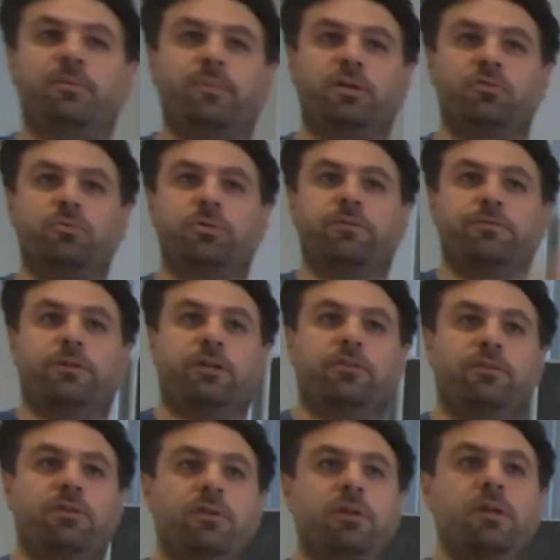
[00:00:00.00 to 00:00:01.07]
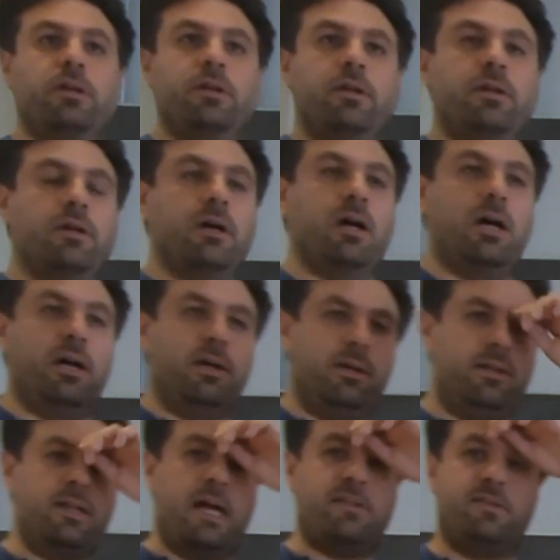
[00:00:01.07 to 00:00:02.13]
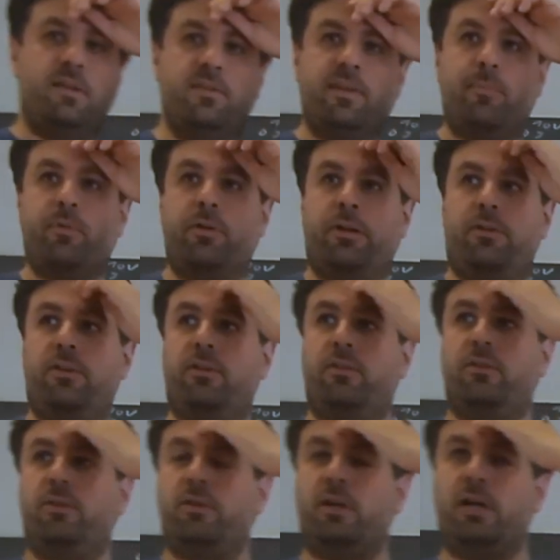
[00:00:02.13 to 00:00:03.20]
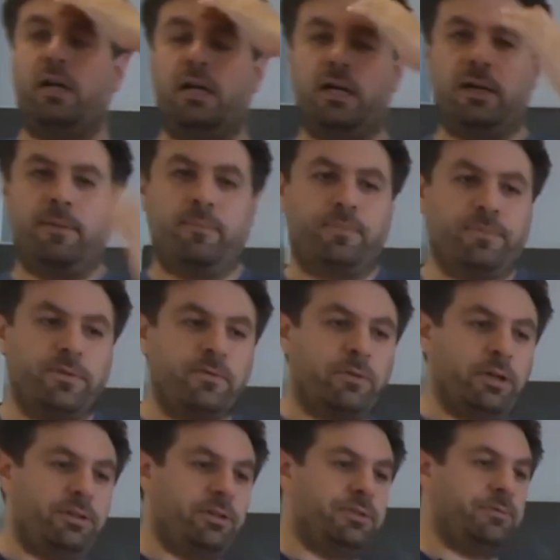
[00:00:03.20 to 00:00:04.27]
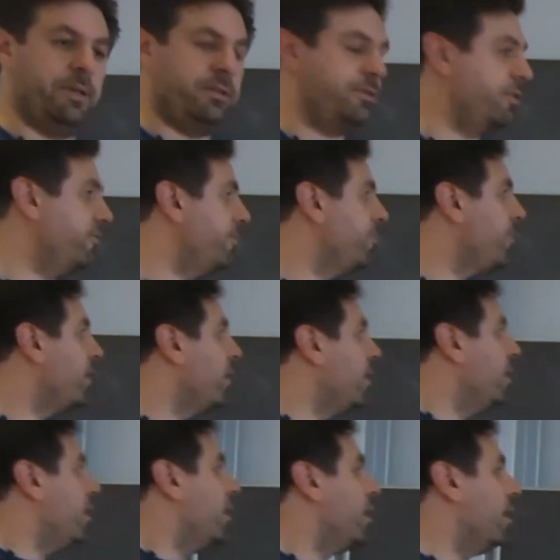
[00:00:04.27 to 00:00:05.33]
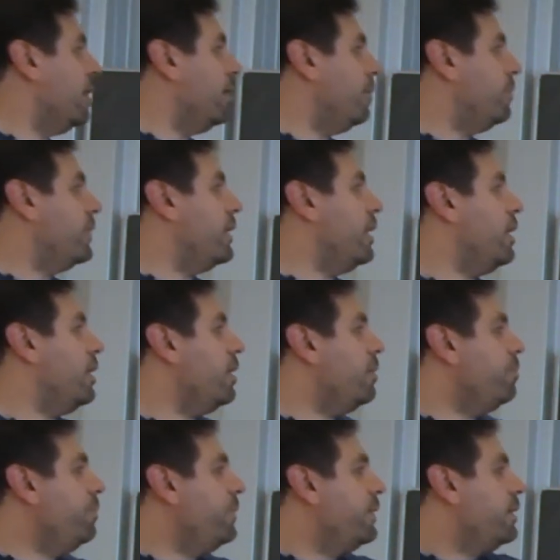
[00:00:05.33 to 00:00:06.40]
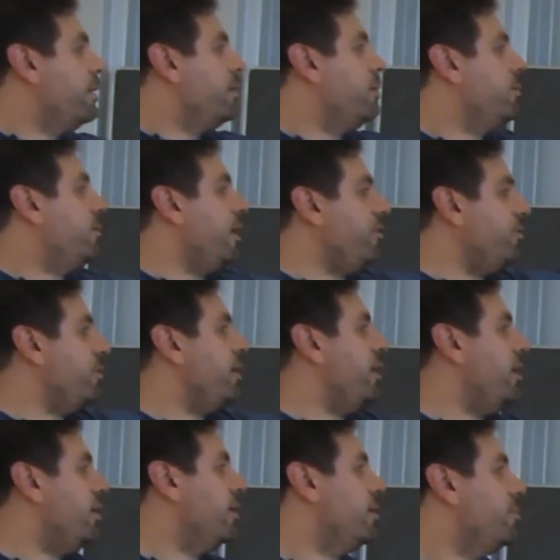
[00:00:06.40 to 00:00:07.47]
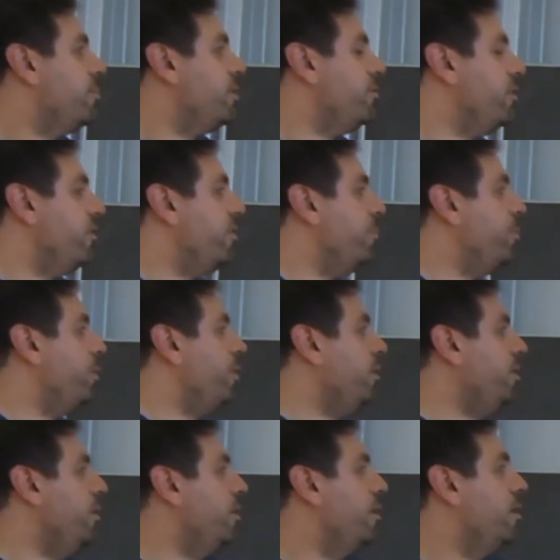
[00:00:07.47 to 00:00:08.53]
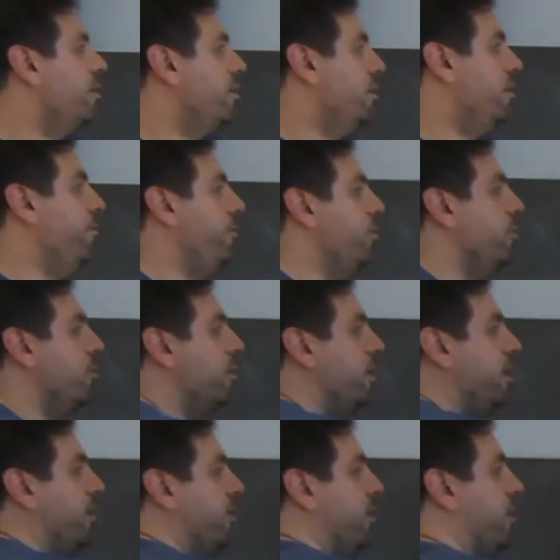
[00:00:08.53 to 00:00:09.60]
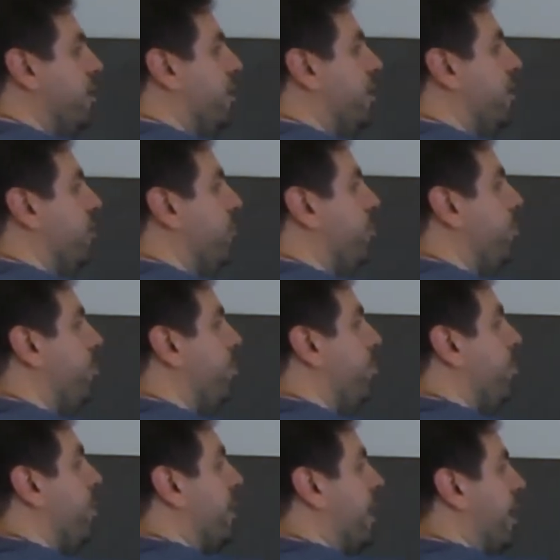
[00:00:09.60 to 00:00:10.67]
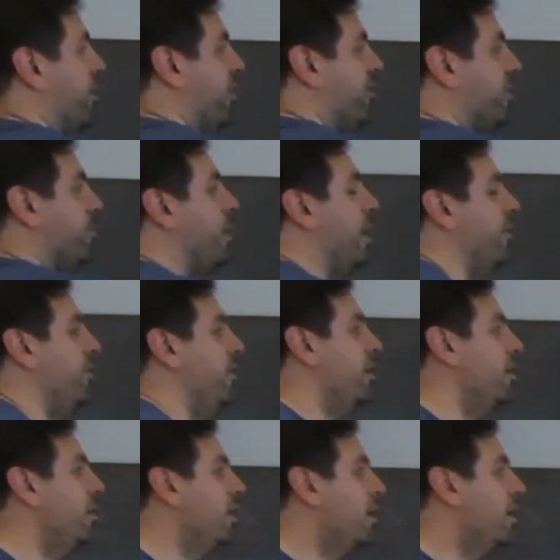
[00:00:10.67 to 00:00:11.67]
by two different nicely separated voltage ranges. That's okay, but for example, if you're hitting here by an ionizing particle